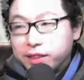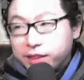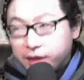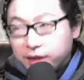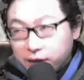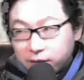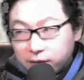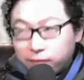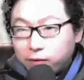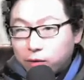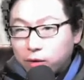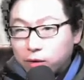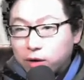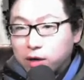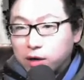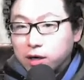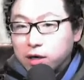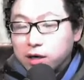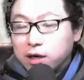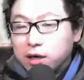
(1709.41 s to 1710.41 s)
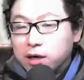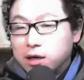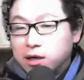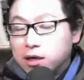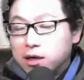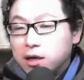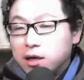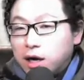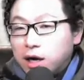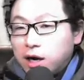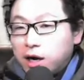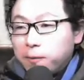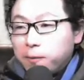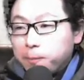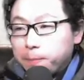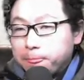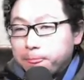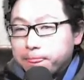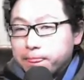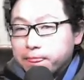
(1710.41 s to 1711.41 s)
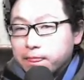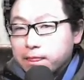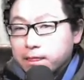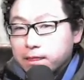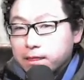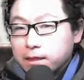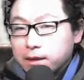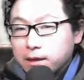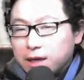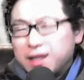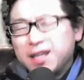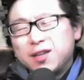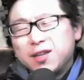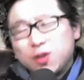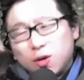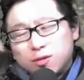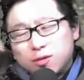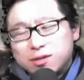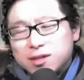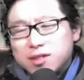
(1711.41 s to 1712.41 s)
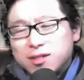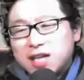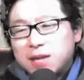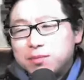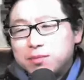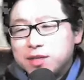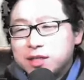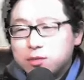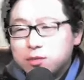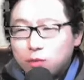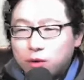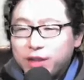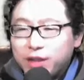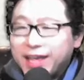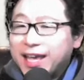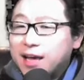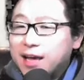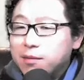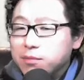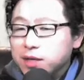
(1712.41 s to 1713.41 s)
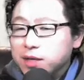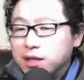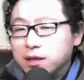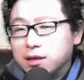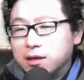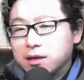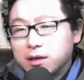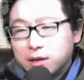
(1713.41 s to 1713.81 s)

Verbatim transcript: Therefore, and you know, the Japanese world can be